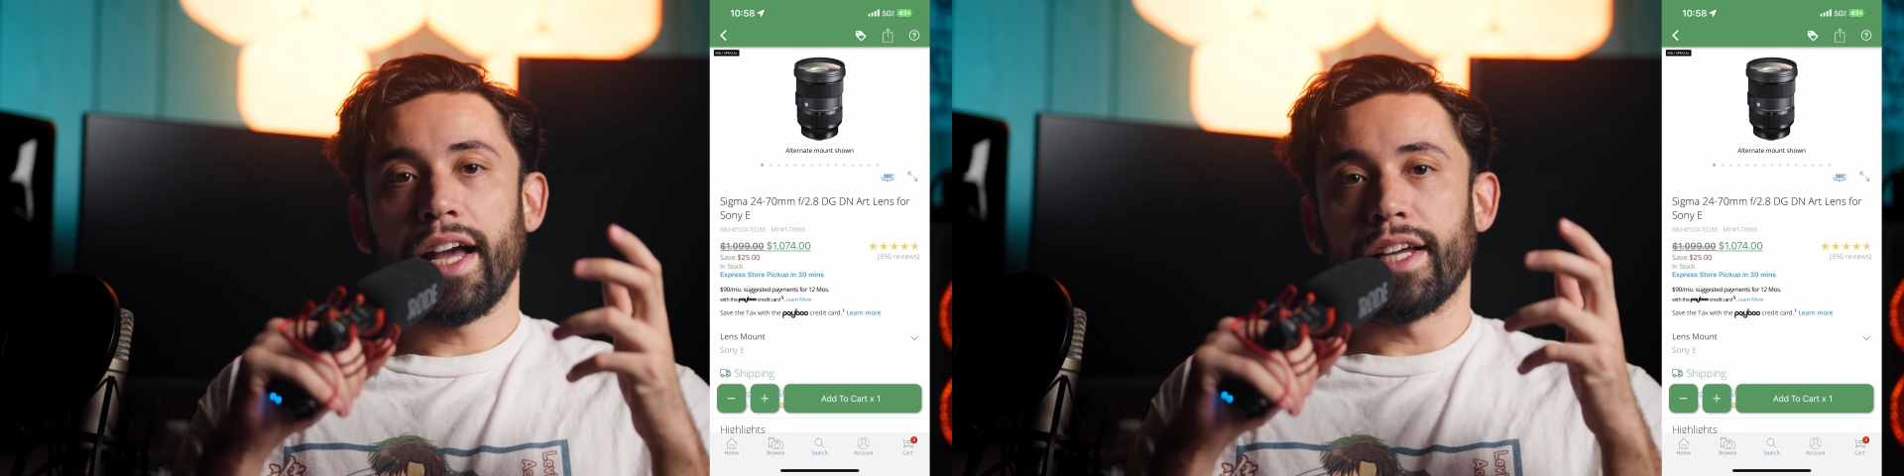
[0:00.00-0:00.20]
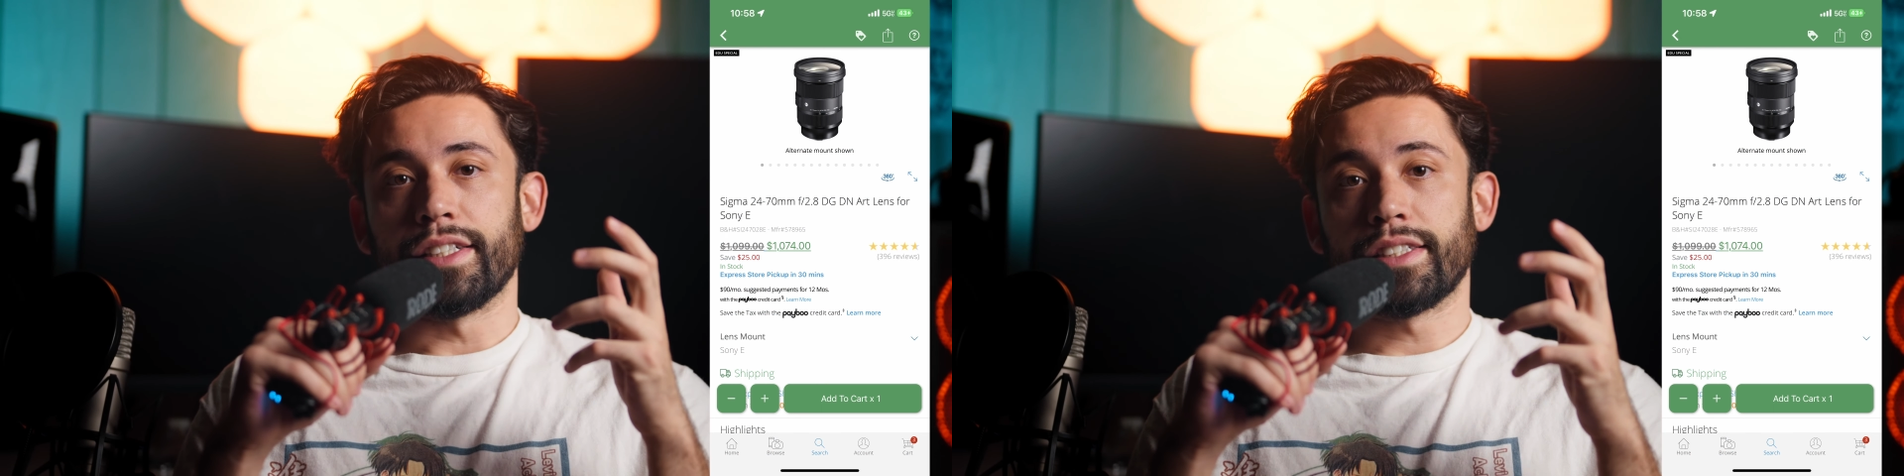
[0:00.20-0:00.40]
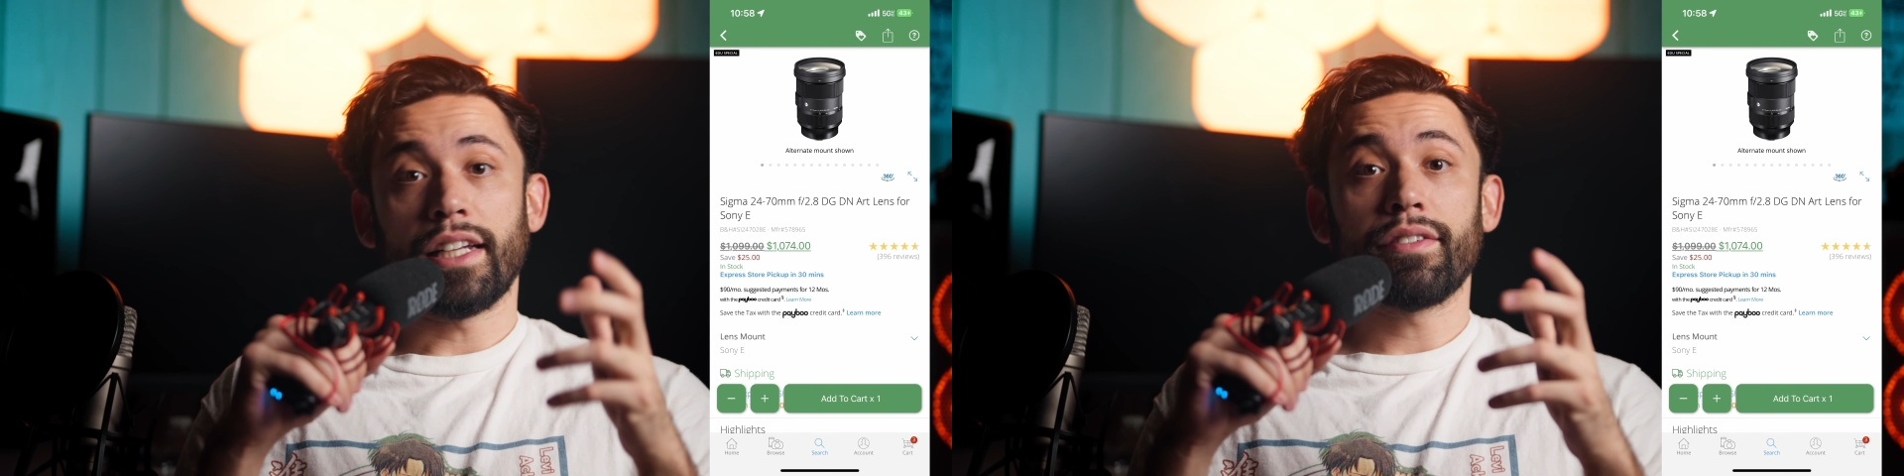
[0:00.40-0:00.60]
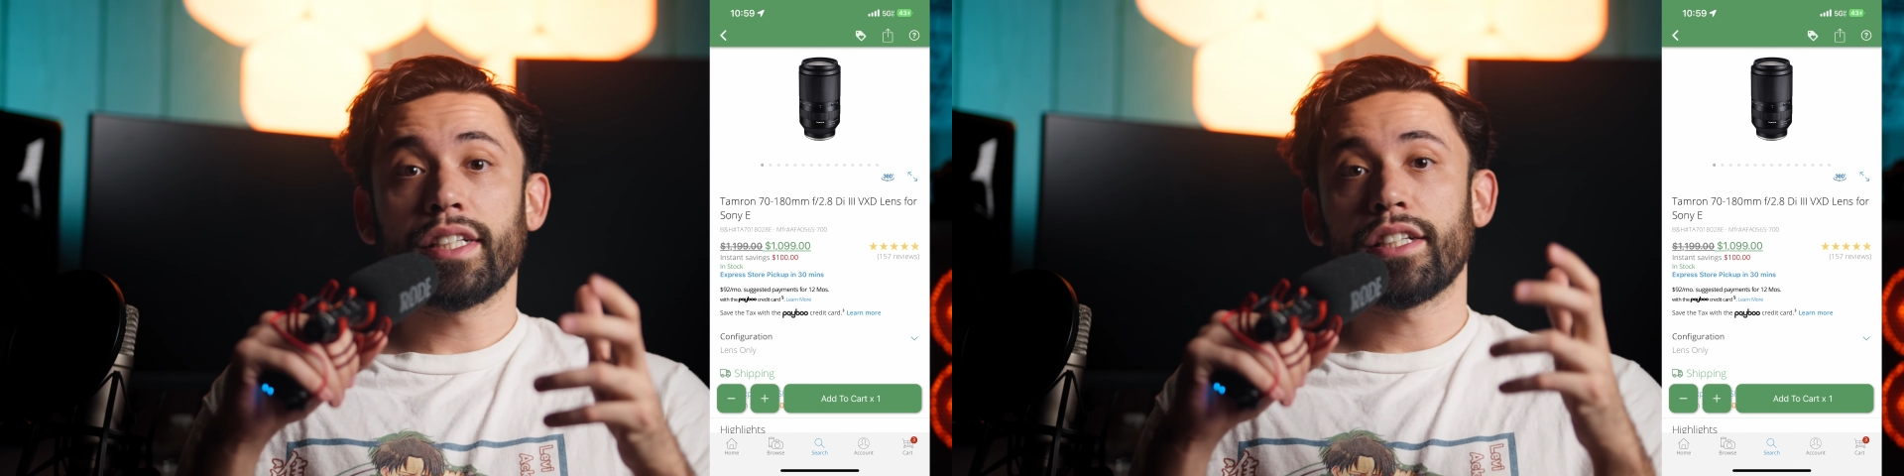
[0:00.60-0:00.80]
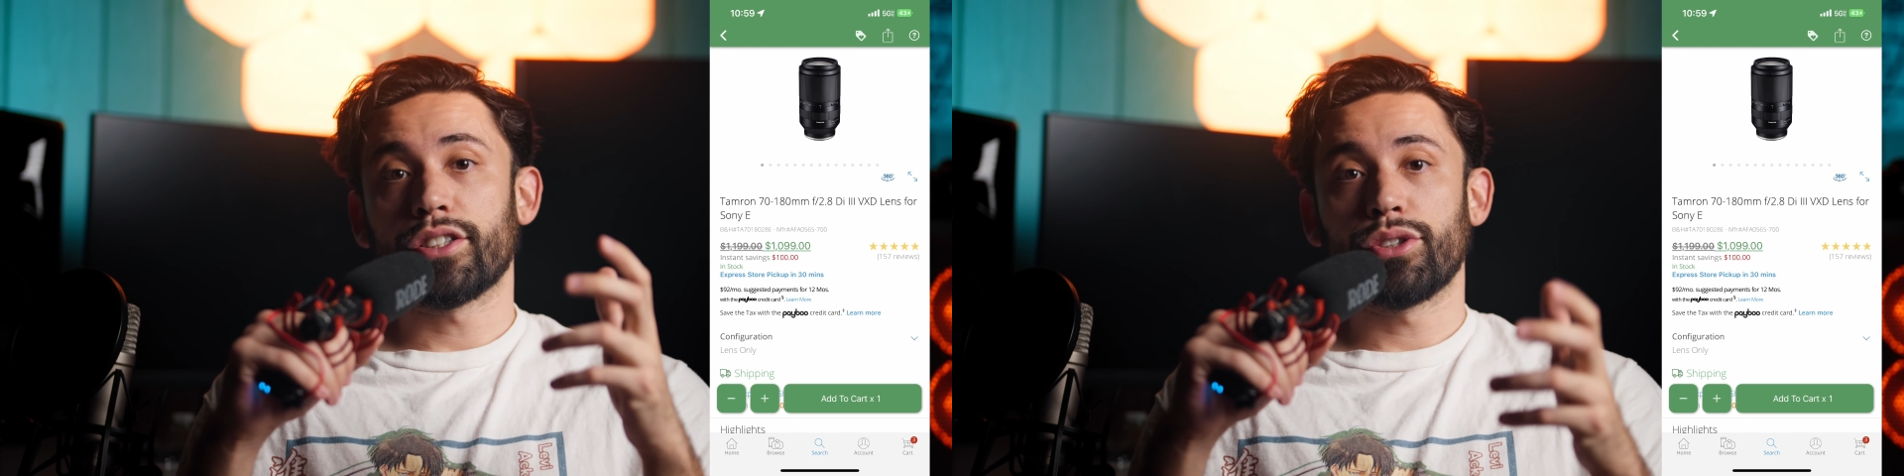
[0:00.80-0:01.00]
and
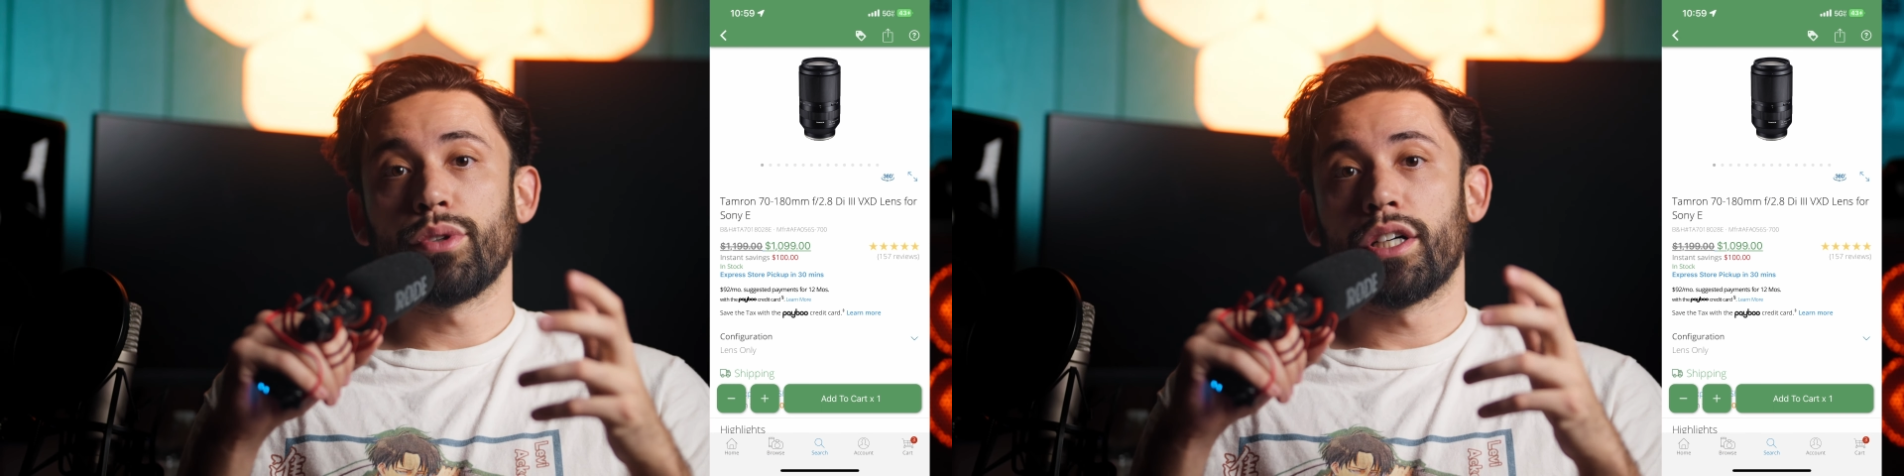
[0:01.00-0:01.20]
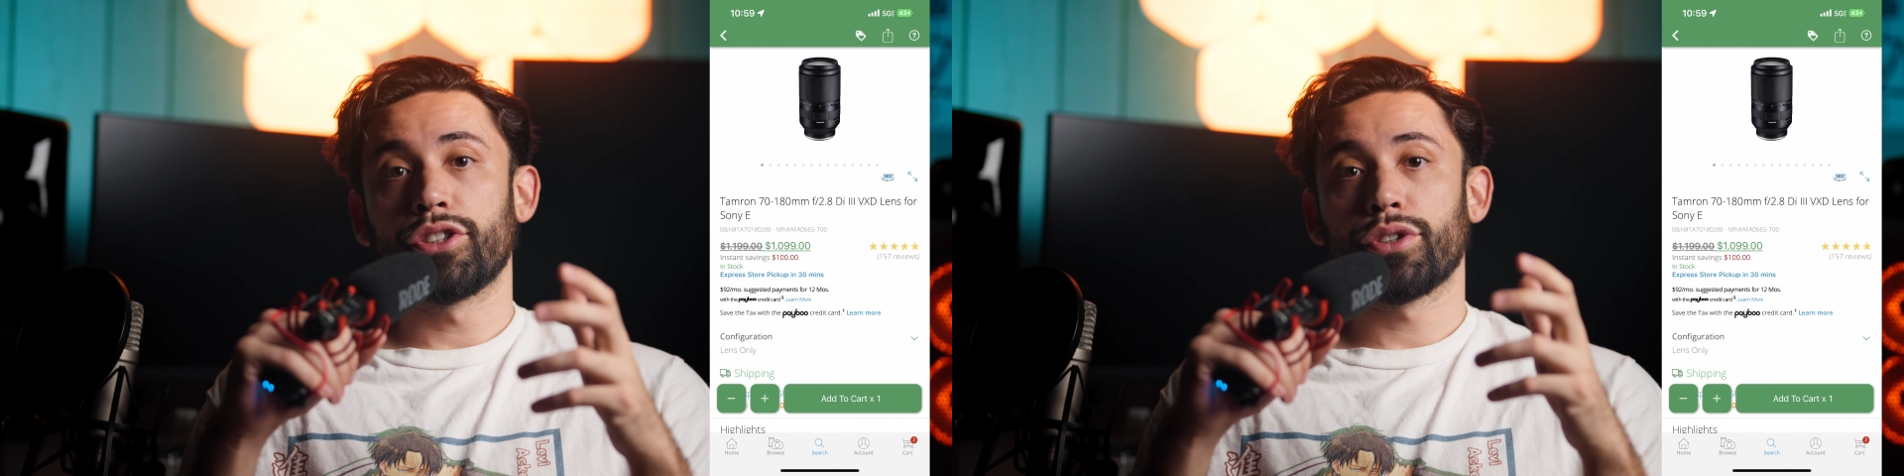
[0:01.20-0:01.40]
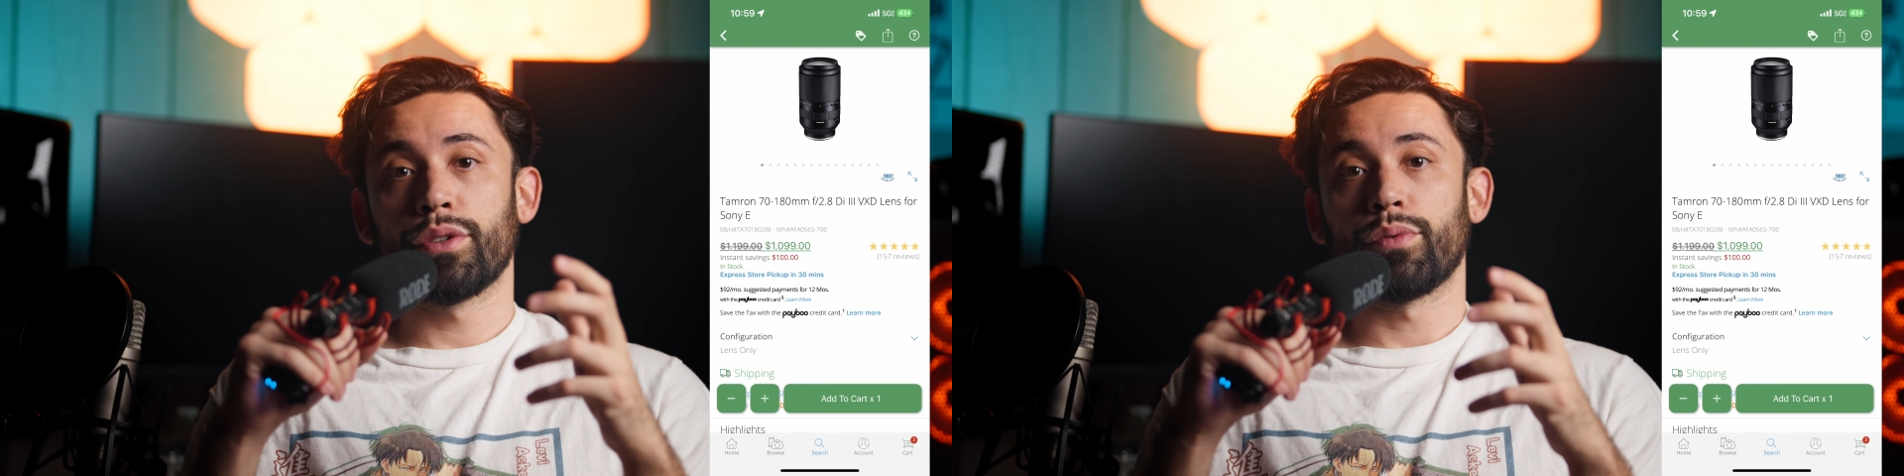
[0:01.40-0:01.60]
70-200